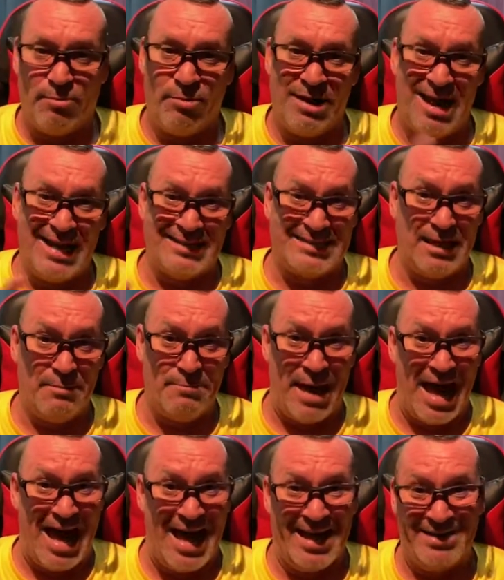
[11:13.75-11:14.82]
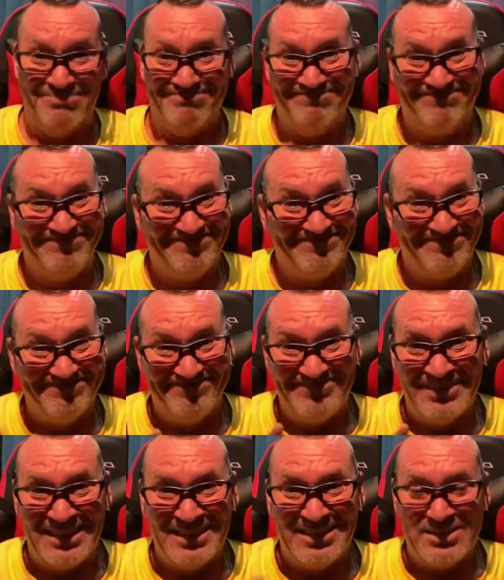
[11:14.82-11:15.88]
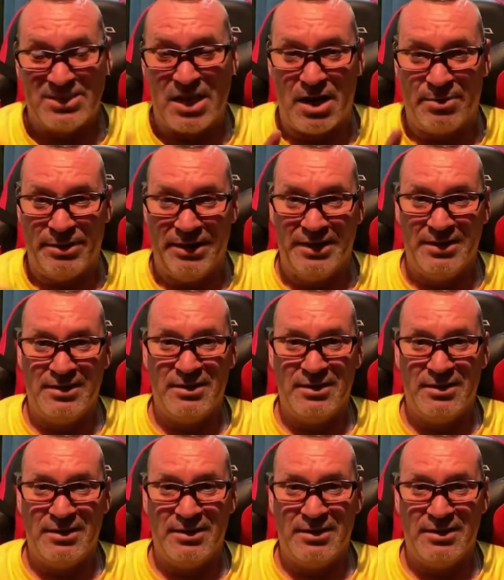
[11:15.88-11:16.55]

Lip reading: When I see bad, sorry.